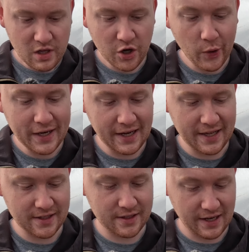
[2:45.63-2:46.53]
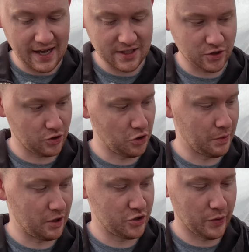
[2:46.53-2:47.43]
Quite late last
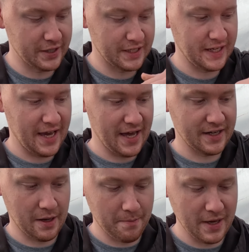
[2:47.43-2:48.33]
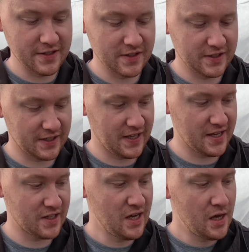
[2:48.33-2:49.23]
October, so I didn't get amazing success,